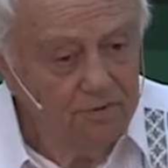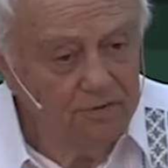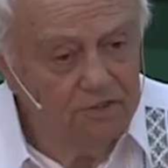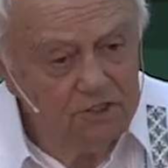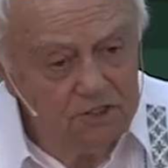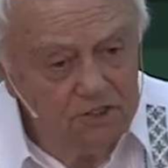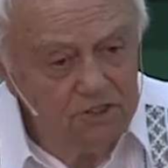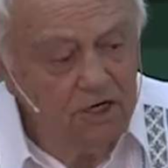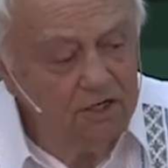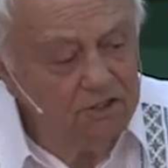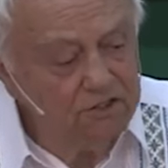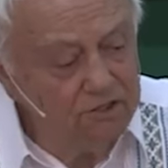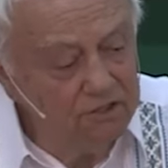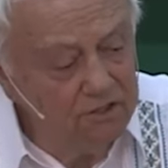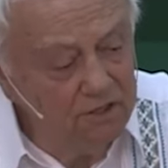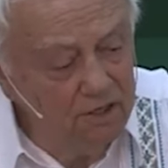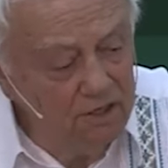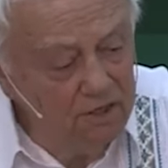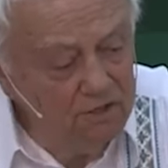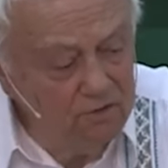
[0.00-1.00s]

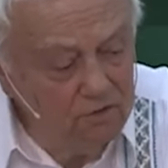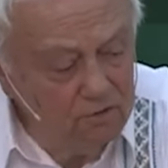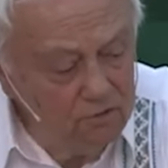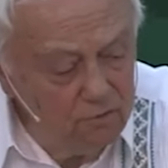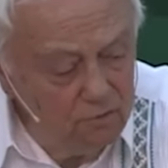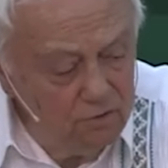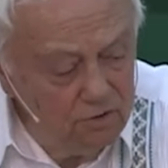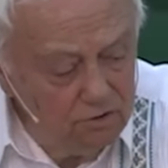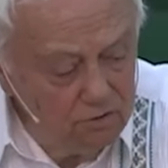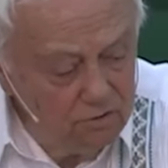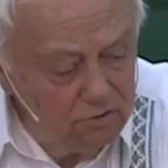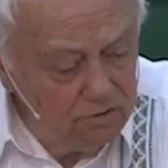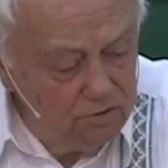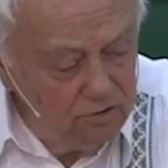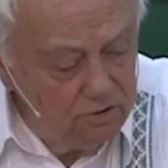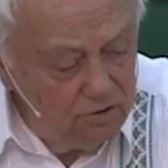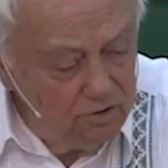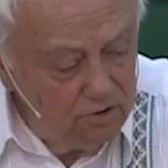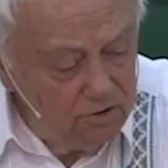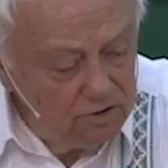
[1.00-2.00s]
Disaster. I don't want
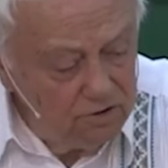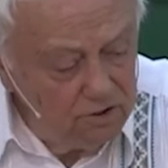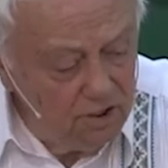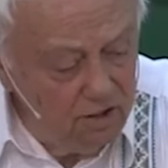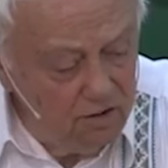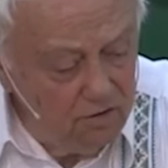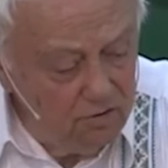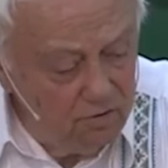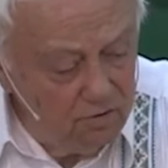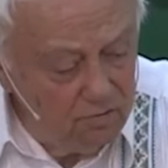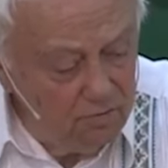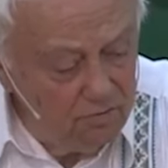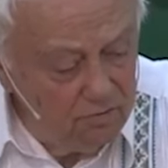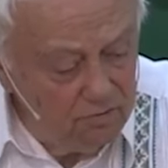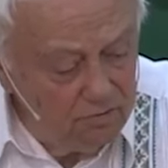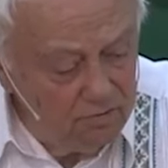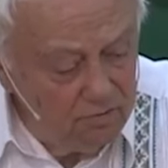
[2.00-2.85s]
to tell you